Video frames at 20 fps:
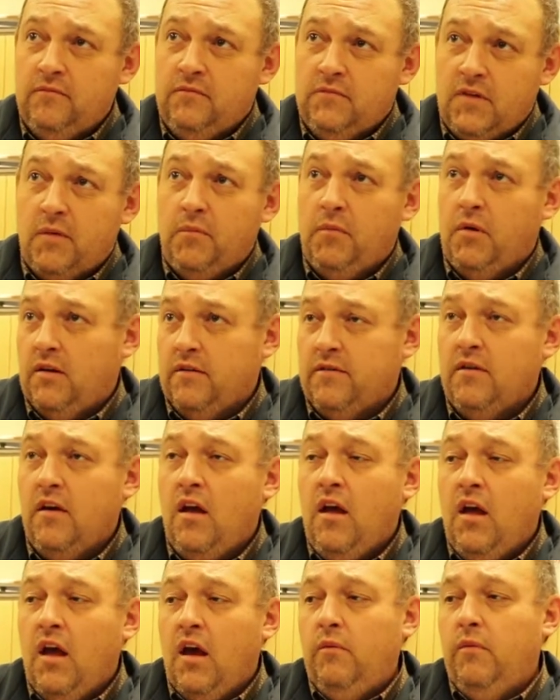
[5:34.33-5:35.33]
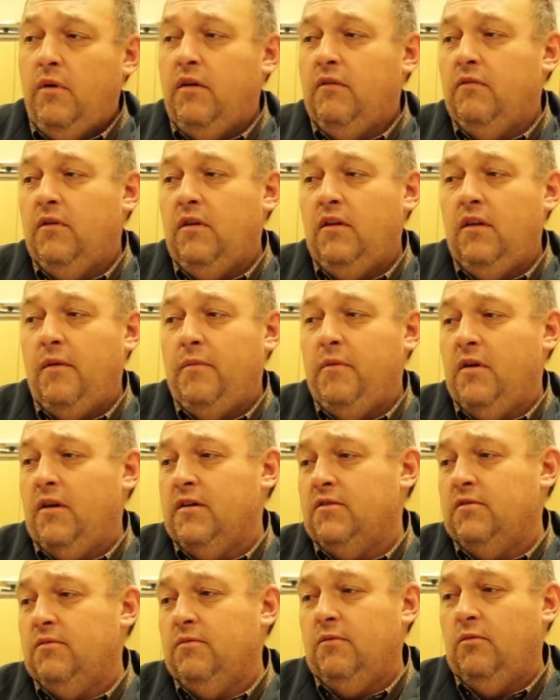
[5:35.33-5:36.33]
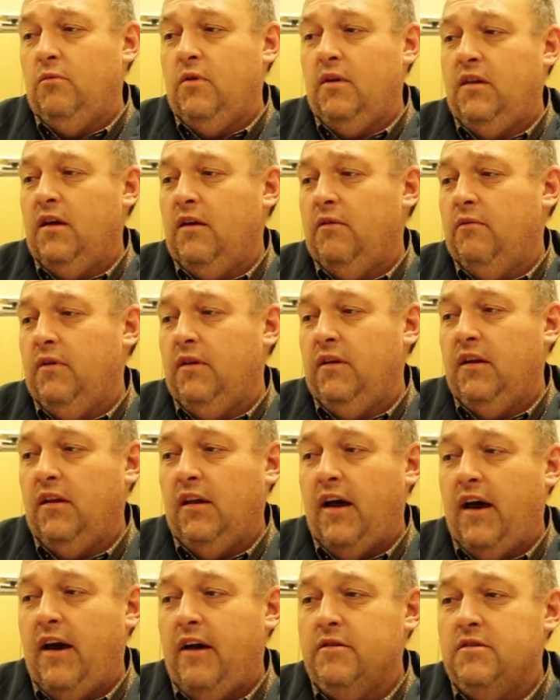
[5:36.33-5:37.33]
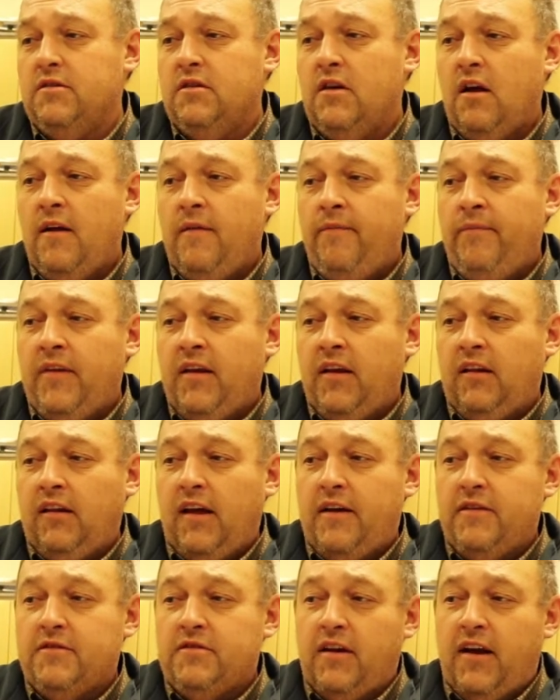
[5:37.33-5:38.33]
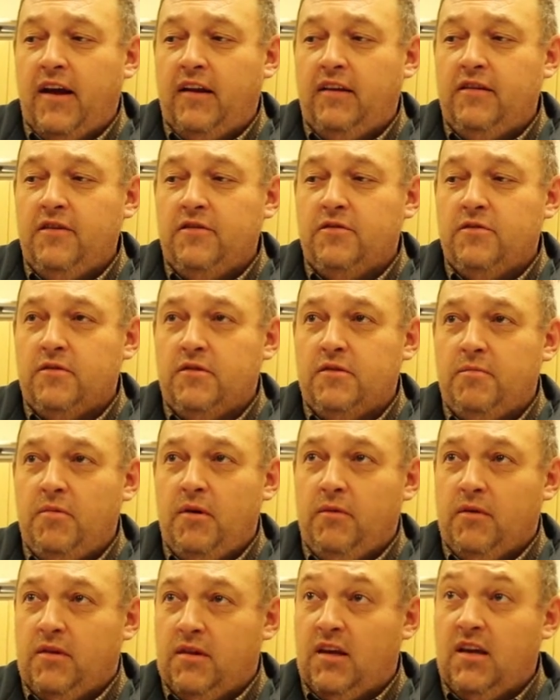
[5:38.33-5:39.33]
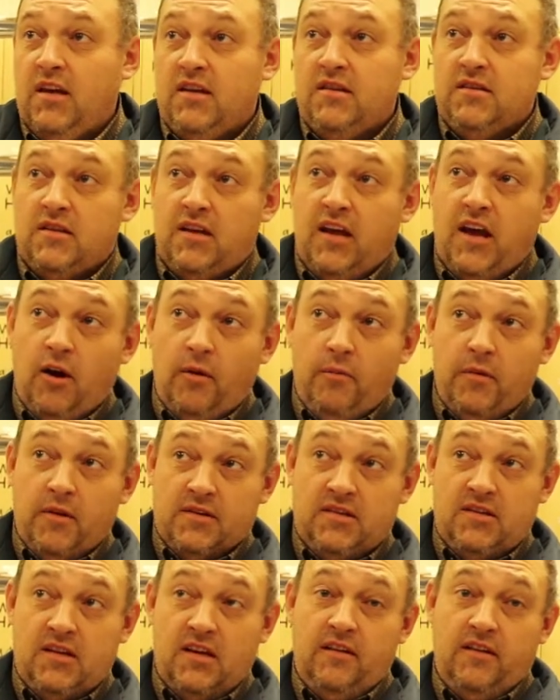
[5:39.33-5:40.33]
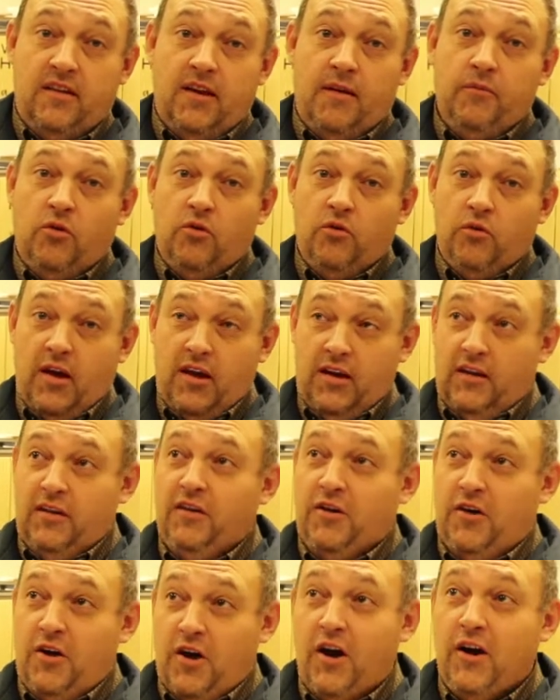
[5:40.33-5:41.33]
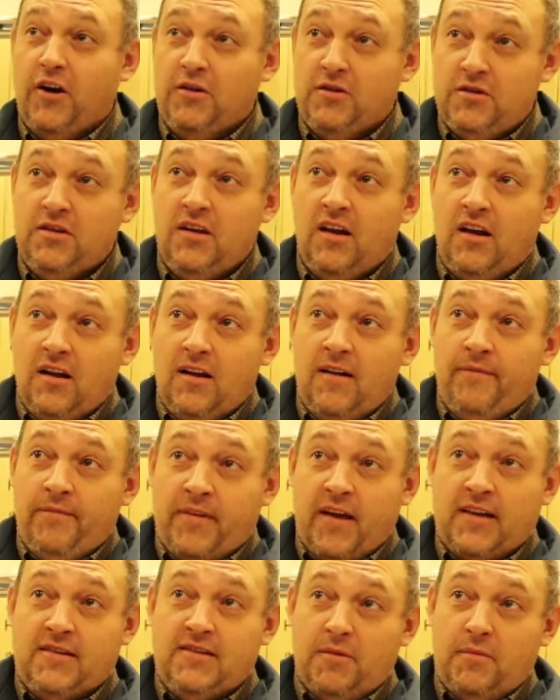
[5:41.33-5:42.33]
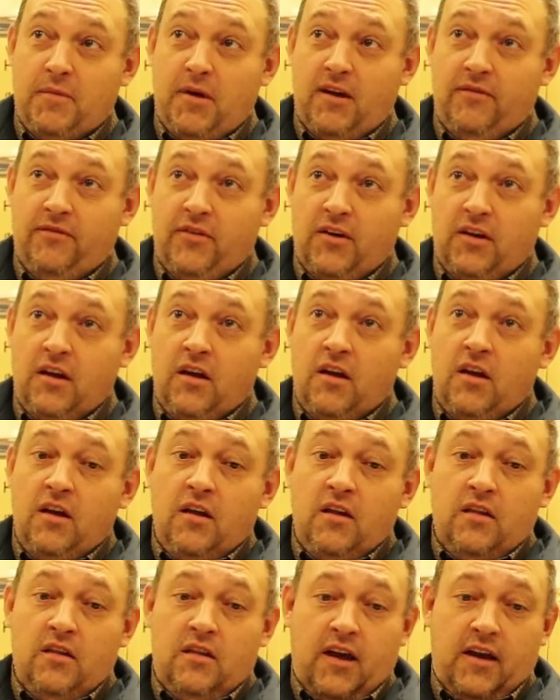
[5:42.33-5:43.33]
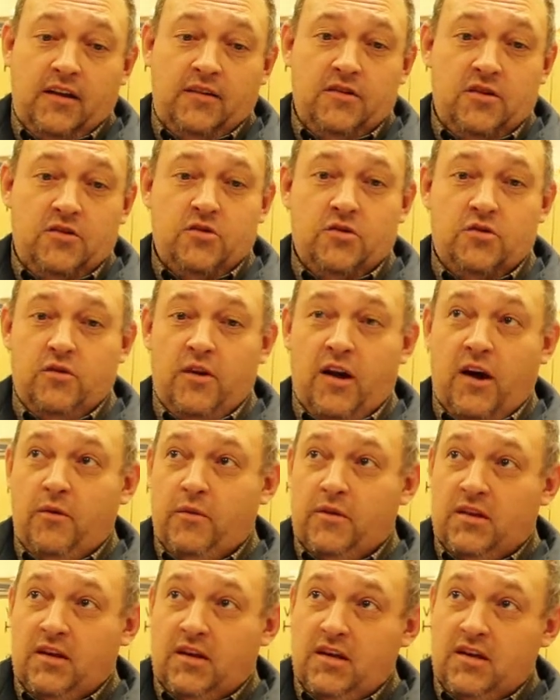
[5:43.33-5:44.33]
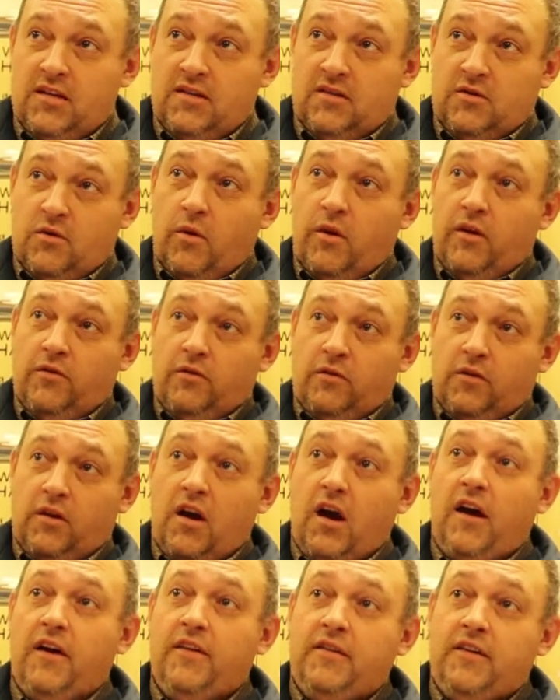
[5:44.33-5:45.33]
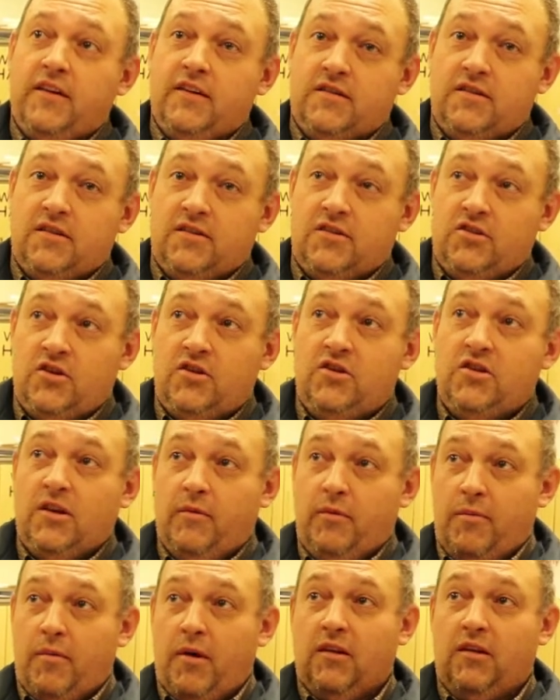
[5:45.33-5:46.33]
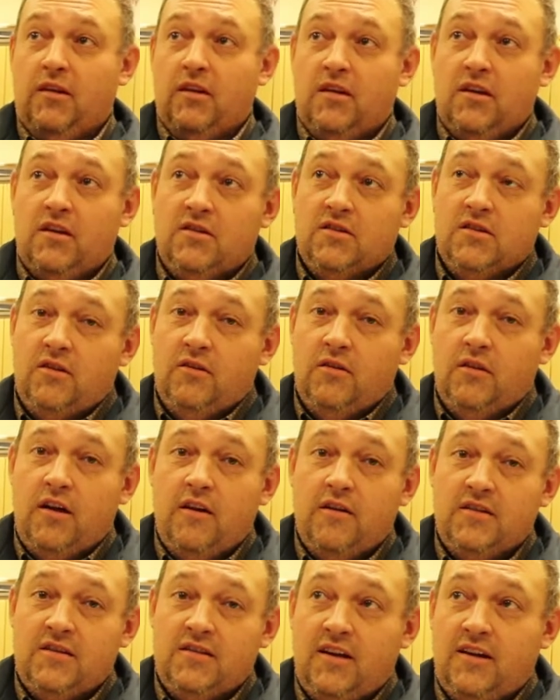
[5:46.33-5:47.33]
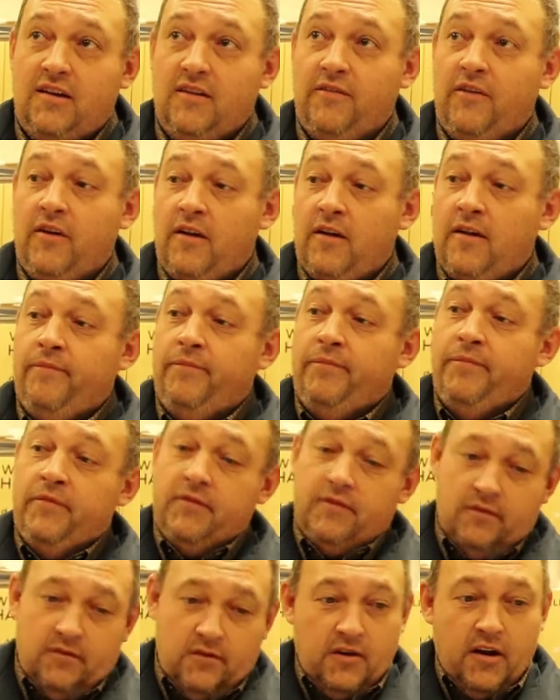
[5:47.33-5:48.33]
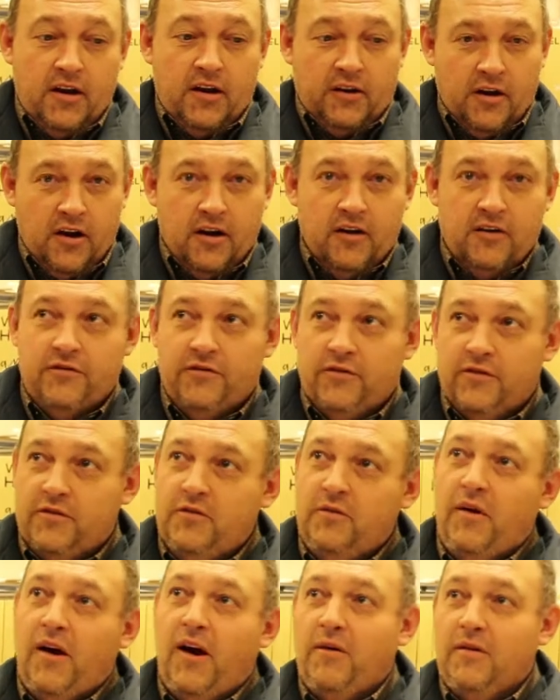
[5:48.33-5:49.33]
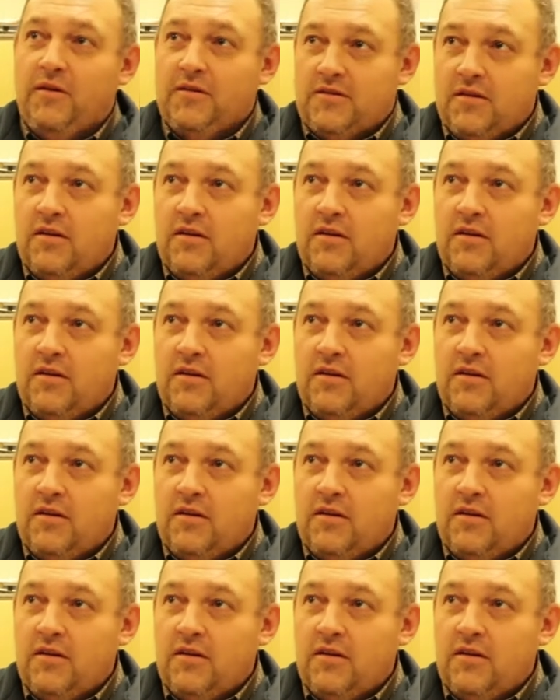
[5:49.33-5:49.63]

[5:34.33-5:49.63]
10 minutes. And what it really, I'll be honest, what that really allows, it allows our ag teachers to be with the kids and help, instead of them grading the cards. That's the benefit. The ag teachers are out with the kids going through the contest and teaching them about the things that are there instead of grading cards for 2 hours.